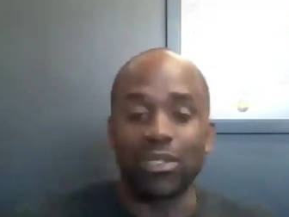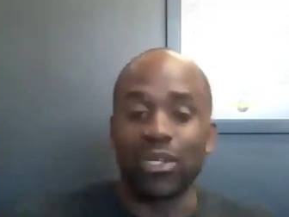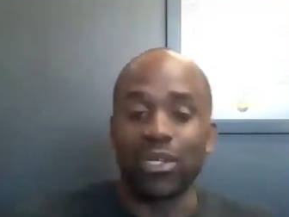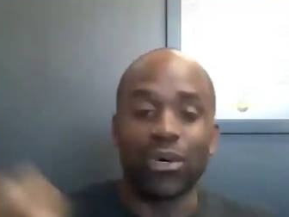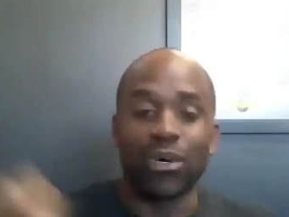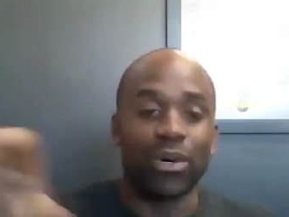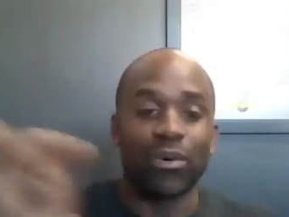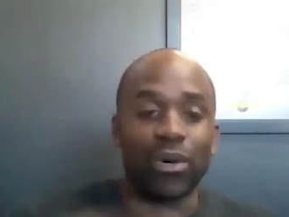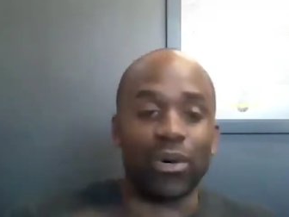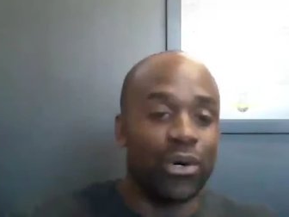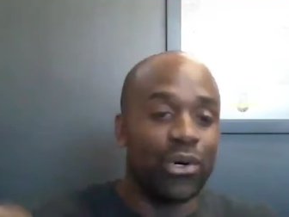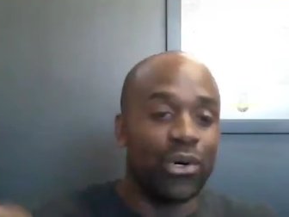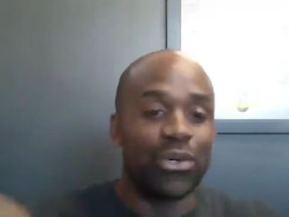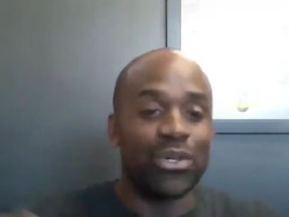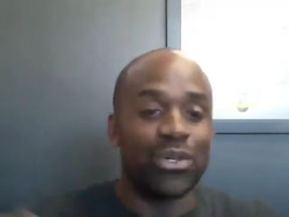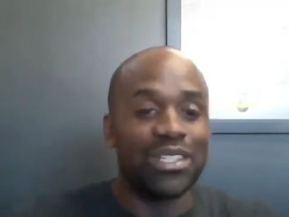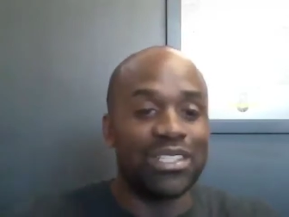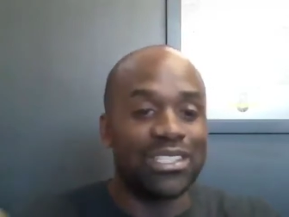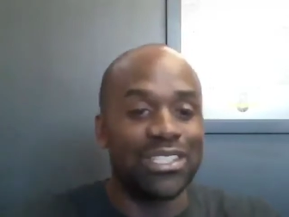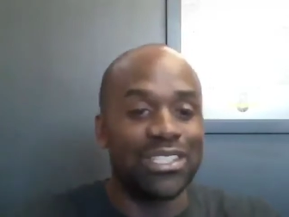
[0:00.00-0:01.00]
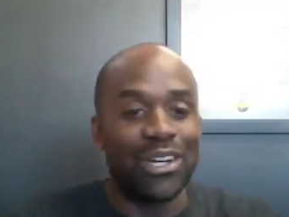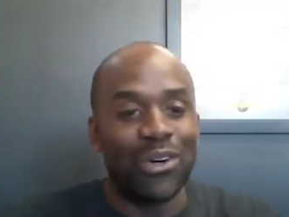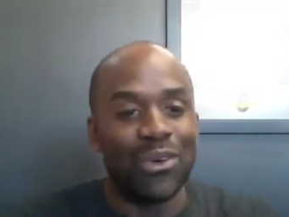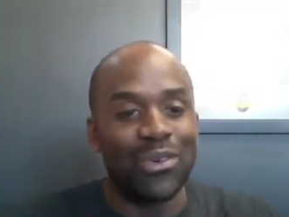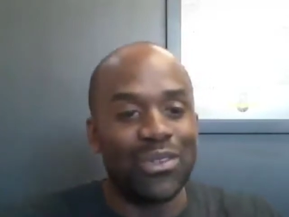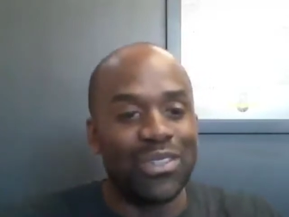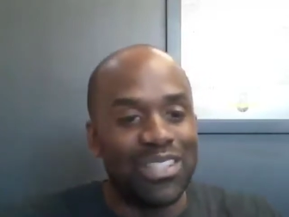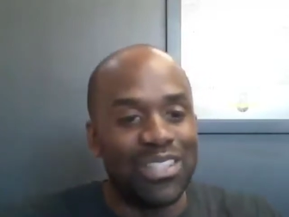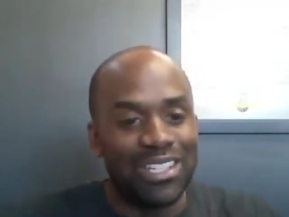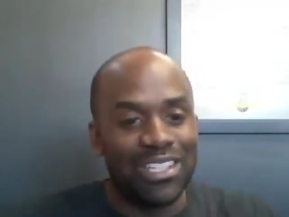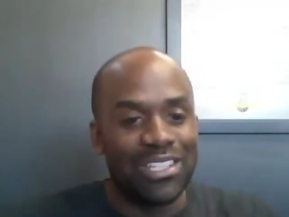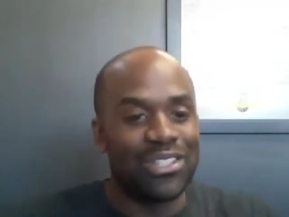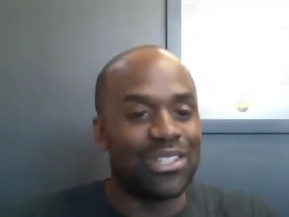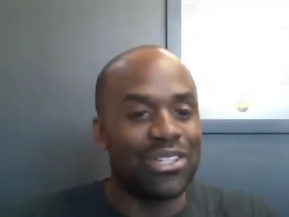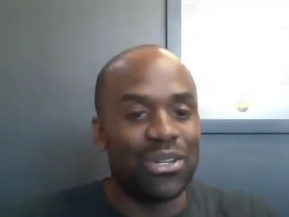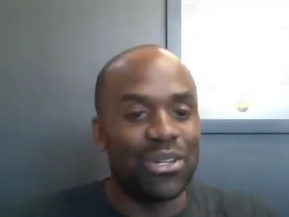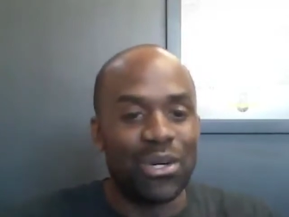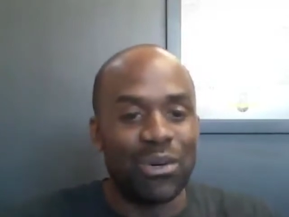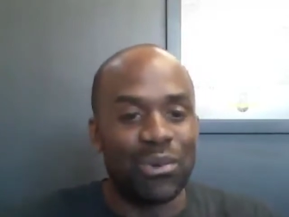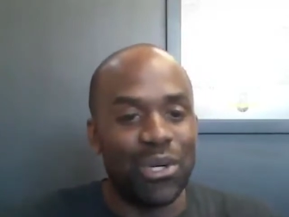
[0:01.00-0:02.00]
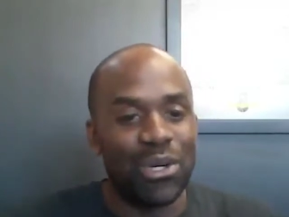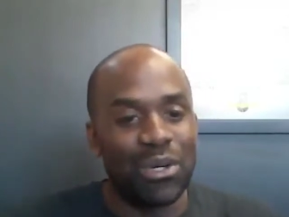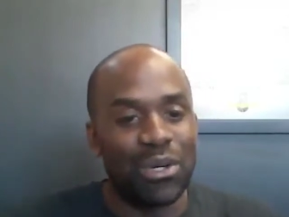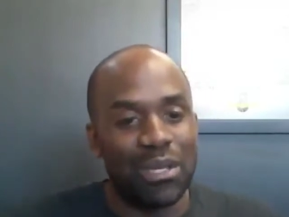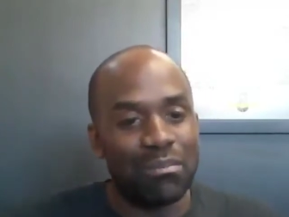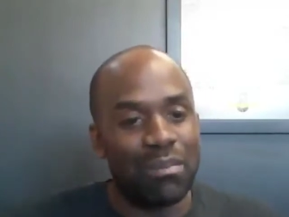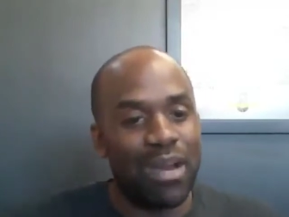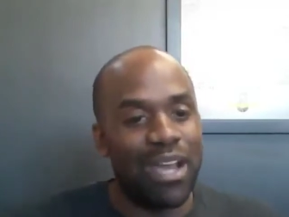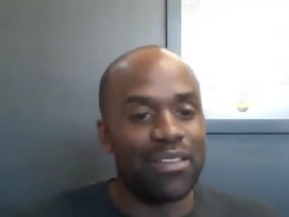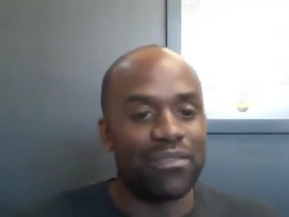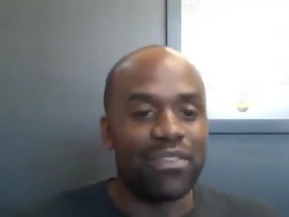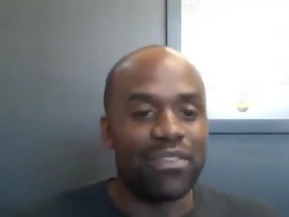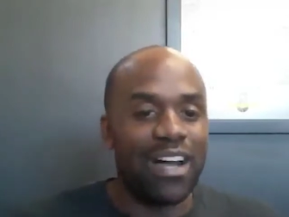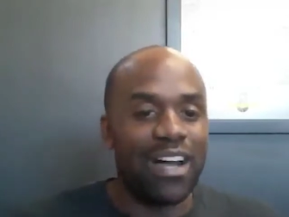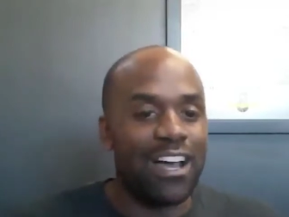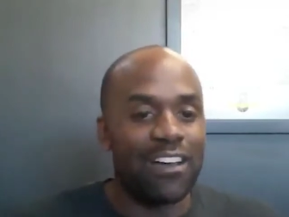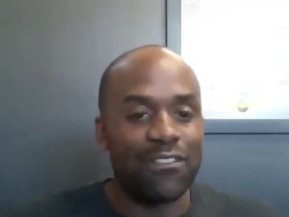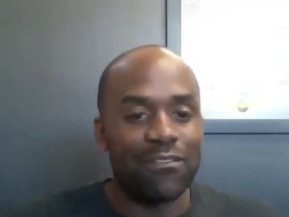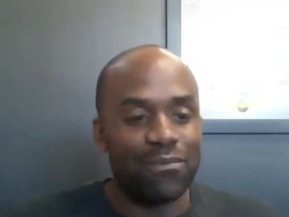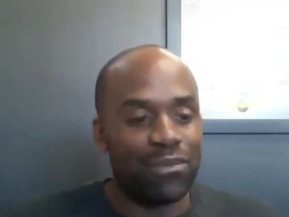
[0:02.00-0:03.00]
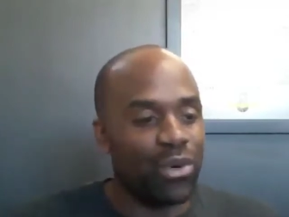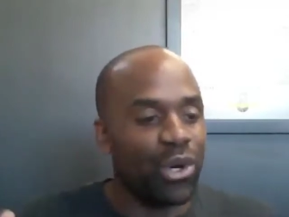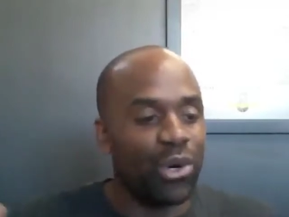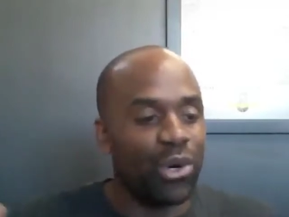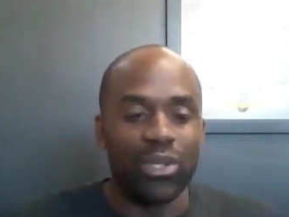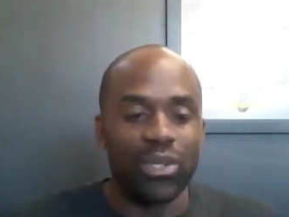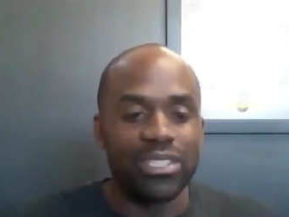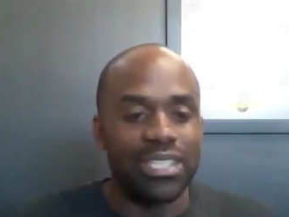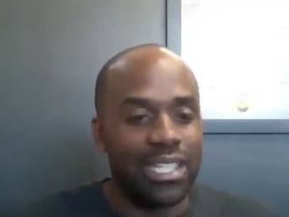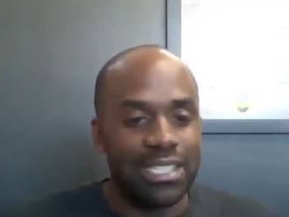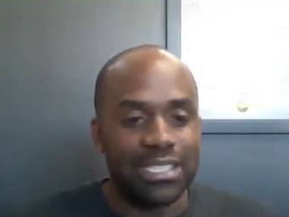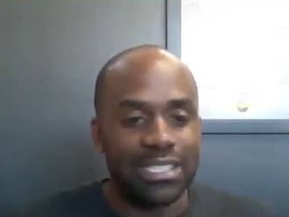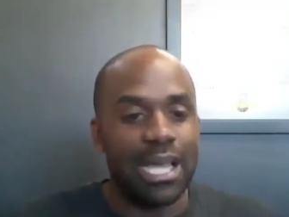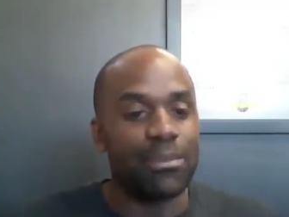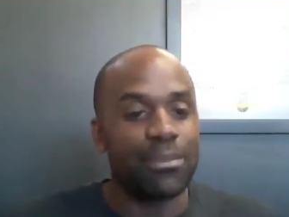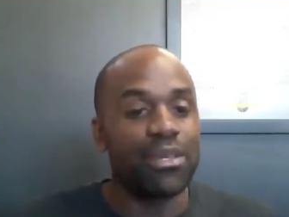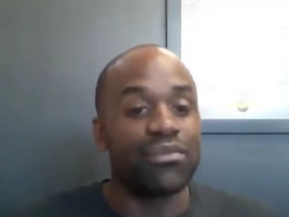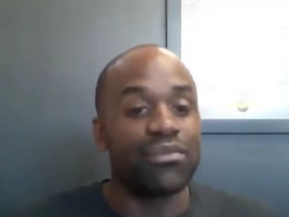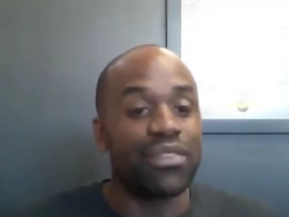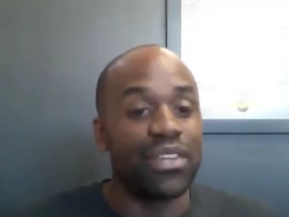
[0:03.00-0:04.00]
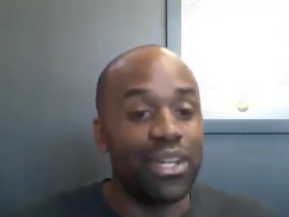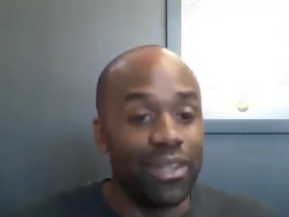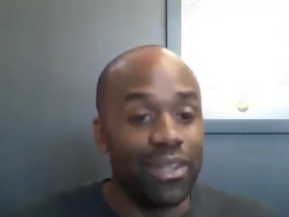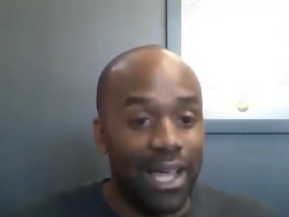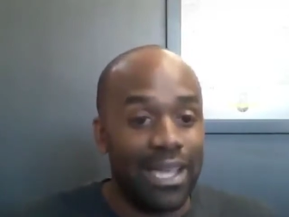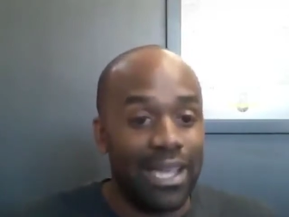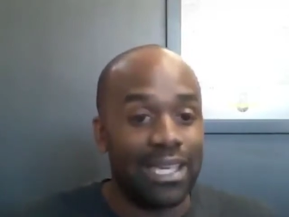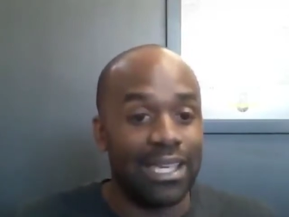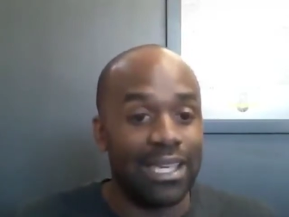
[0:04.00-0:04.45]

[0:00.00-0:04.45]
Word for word: go to Rogue, you know, you can go to Rogue and buy your five rowers anytime you feel like